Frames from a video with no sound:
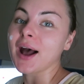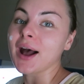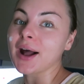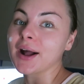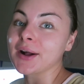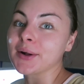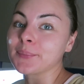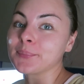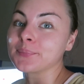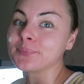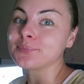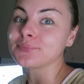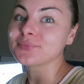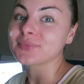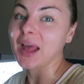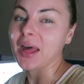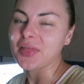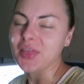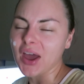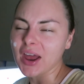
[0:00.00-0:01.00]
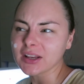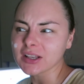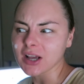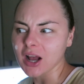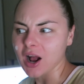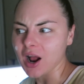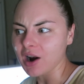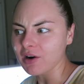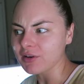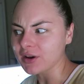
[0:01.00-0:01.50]
That
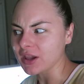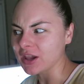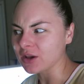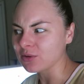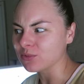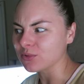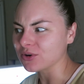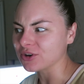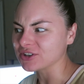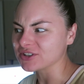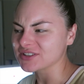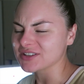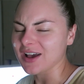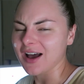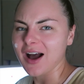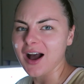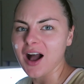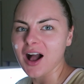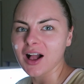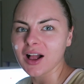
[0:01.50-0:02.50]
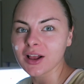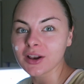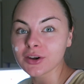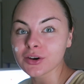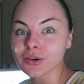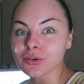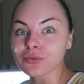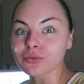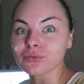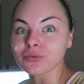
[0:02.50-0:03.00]
curry was
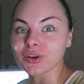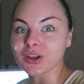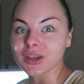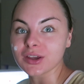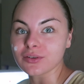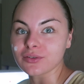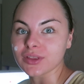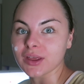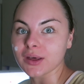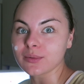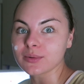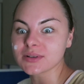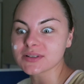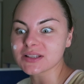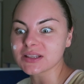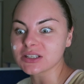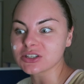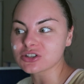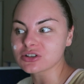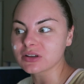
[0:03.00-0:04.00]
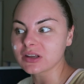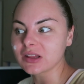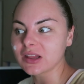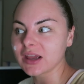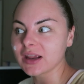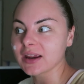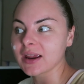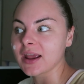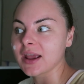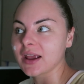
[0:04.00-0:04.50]
unreal. That was literally
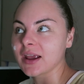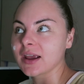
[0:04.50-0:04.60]
like...